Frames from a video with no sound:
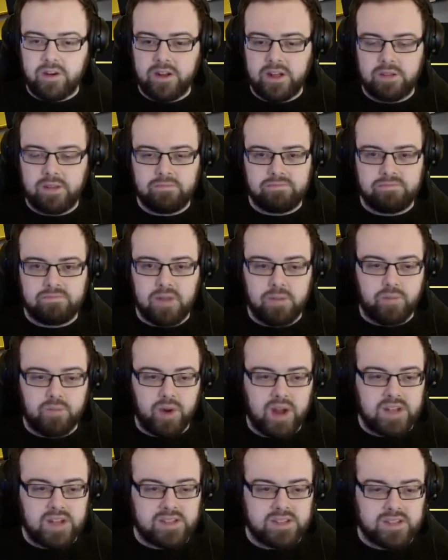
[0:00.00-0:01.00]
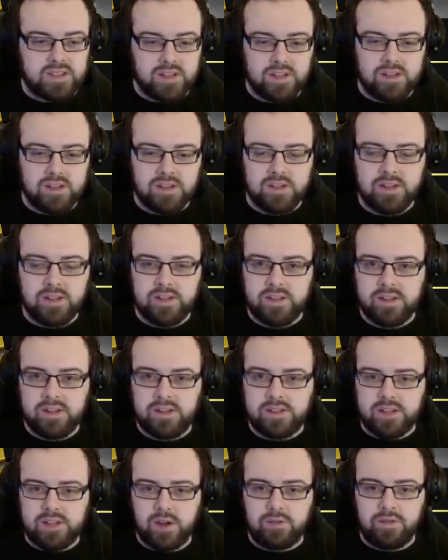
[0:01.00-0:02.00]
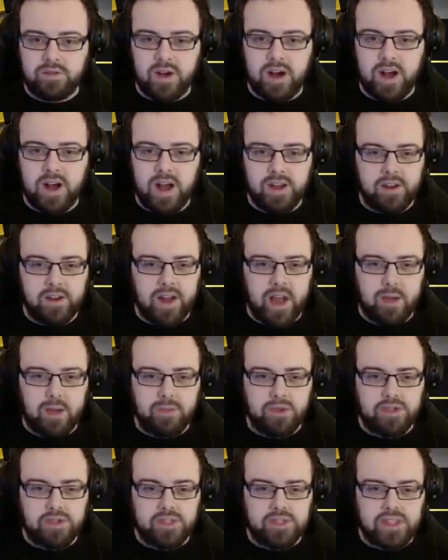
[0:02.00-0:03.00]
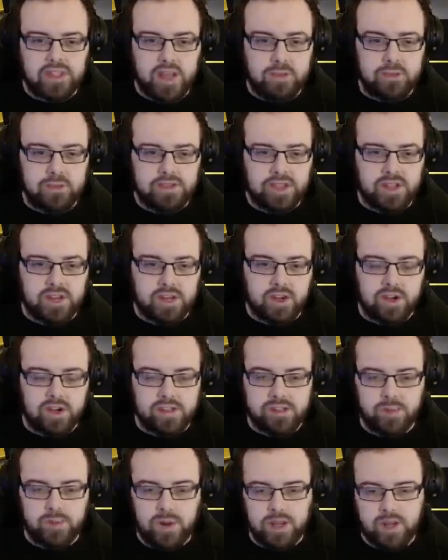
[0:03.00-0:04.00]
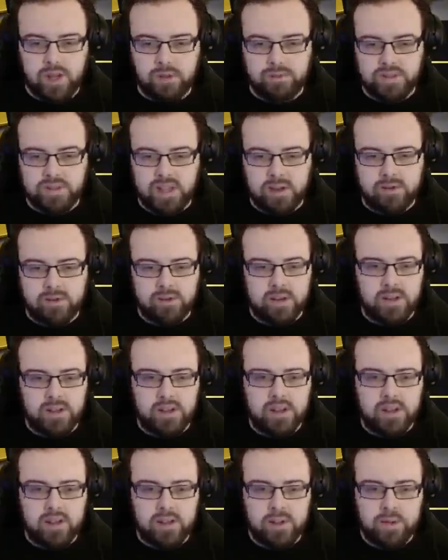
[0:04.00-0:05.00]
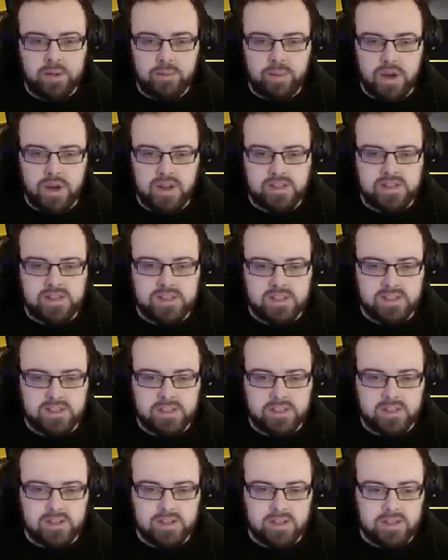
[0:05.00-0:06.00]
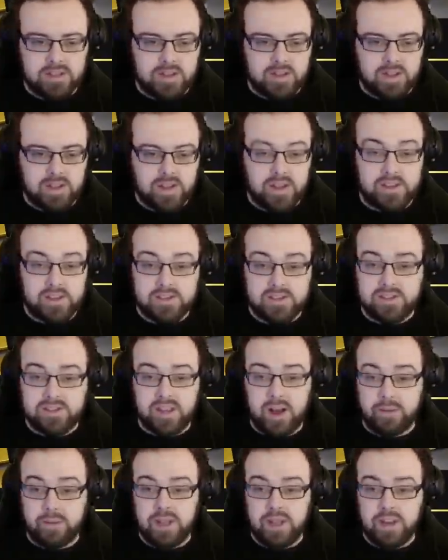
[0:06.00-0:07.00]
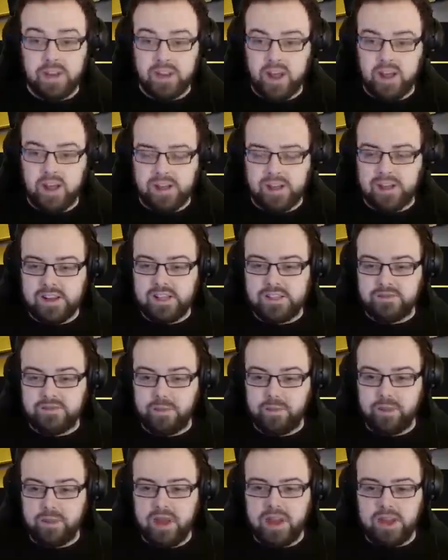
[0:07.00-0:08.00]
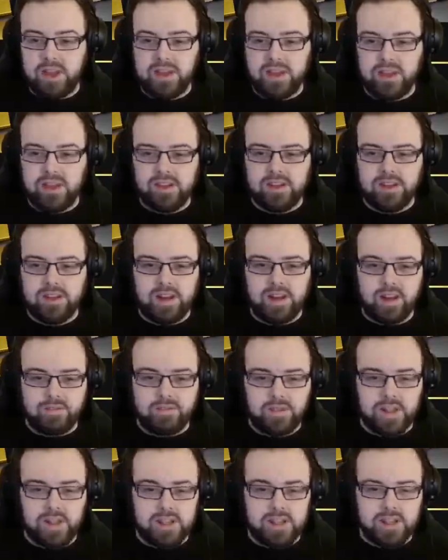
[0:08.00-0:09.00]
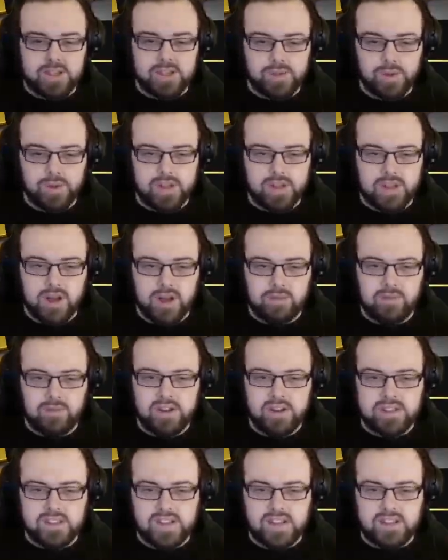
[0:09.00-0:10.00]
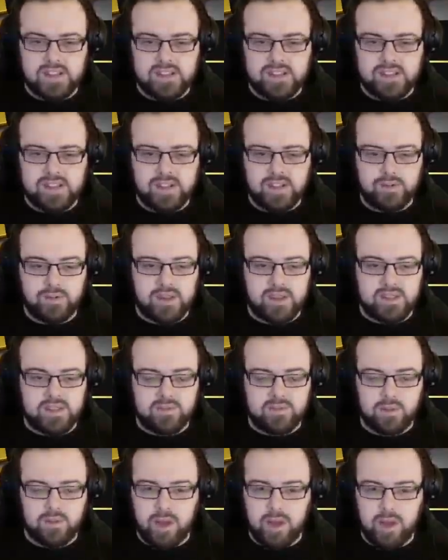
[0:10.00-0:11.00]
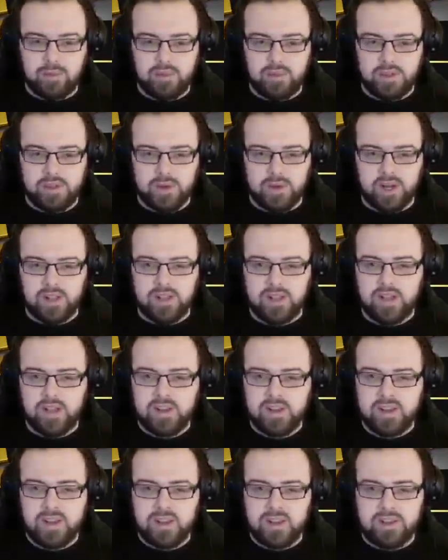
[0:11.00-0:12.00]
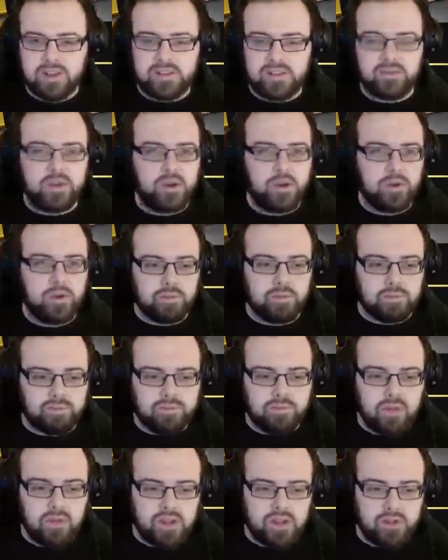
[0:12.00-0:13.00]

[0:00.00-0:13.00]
very impressed so far. I don't know how much this game is going to cost when it comes out, but it's, I mean, at least for me, I feel like it's worth it. I'm very excited to see the rest of the map as well. There's a few